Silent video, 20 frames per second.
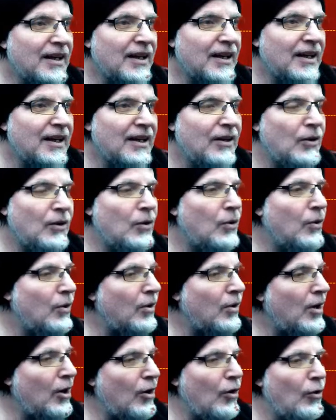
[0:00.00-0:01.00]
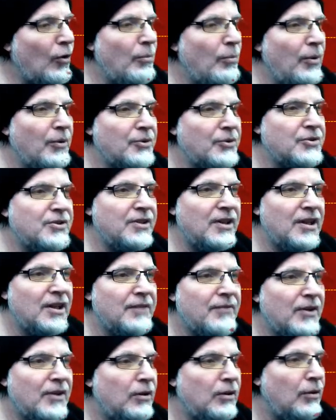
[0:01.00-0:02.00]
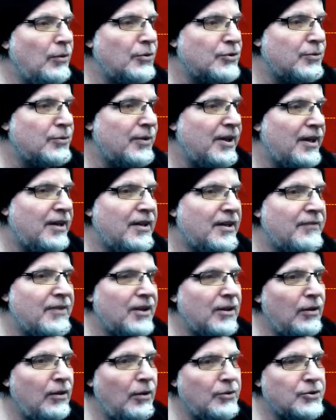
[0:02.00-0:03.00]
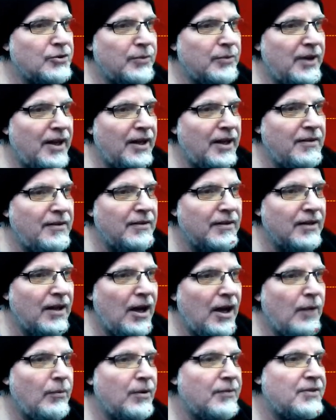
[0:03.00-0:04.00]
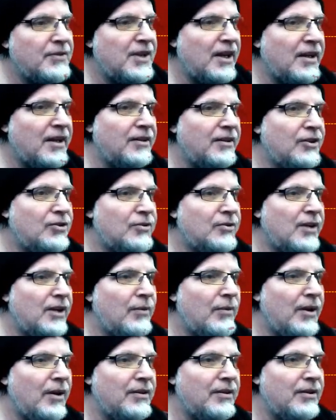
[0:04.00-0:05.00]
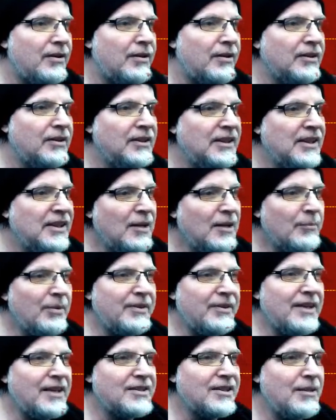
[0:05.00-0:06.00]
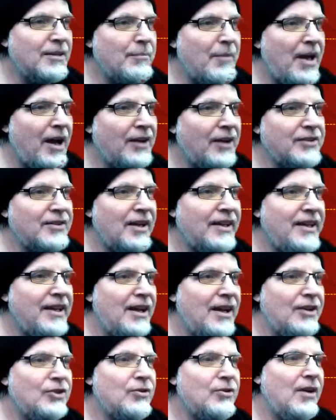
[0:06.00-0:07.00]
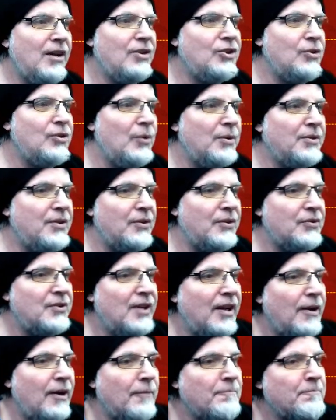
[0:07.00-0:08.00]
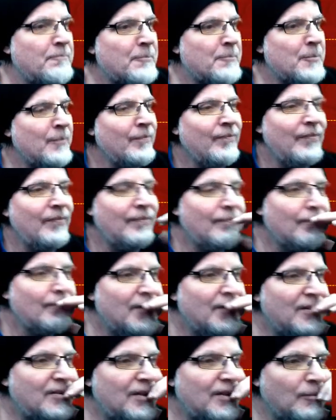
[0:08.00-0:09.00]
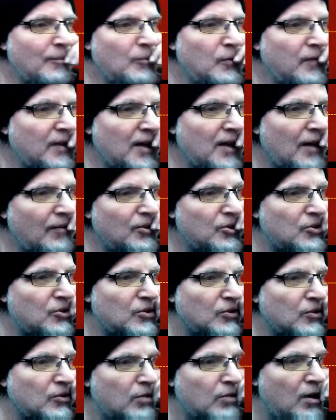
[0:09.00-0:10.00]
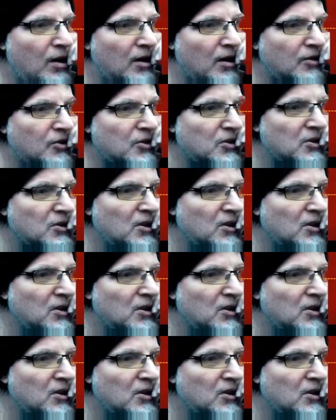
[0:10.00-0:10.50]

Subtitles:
Oh, almost did if it closed red. If it closed red, I would have taken the trade right there. But that's the max. I can't try to short this now. You see how the moving averages are crossed,